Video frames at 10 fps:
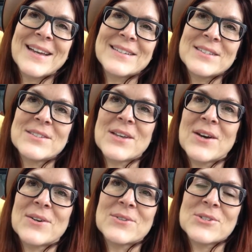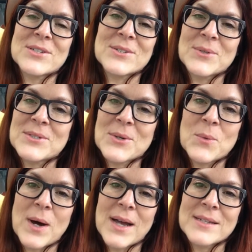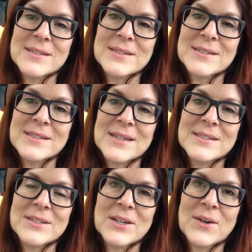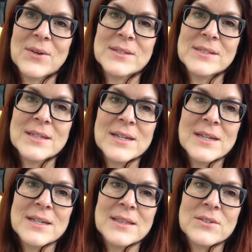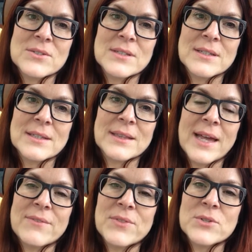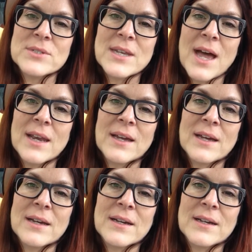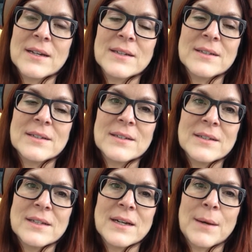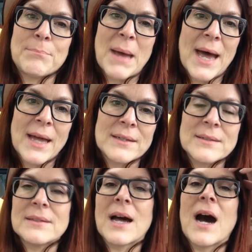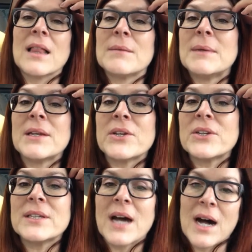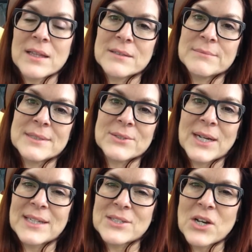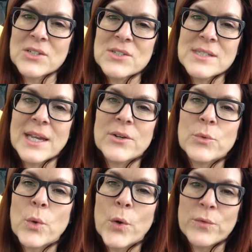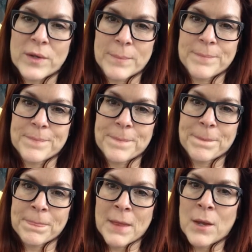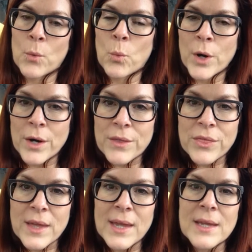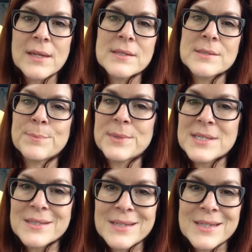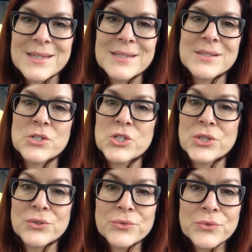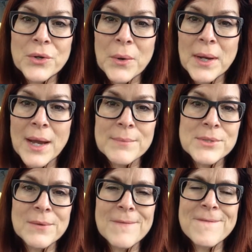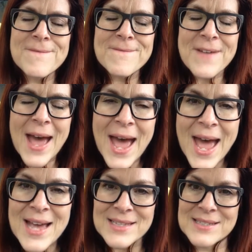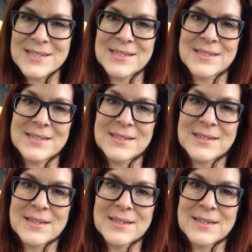and so she's always so wise and says, there's not a bad column and a good column, all right? It's all just interwoven. Work things, business, children growing up so fast.